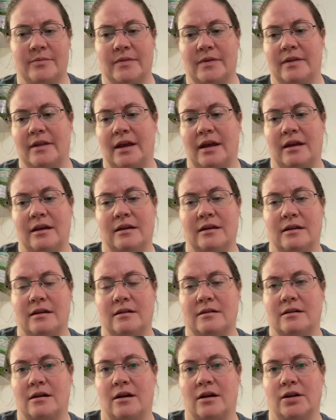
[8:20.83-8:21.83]
They
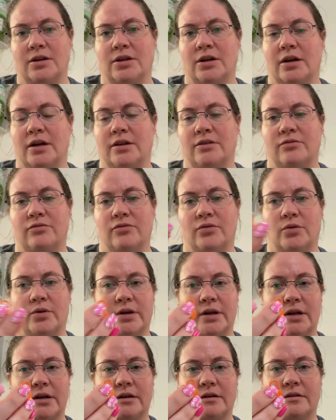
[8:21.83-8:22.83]
are good
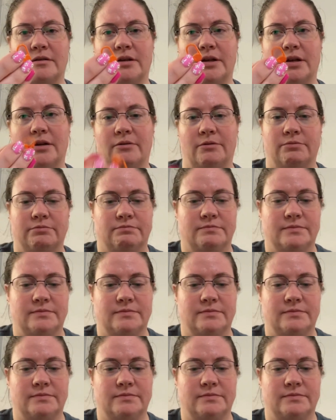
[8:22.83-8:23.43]
for, you know,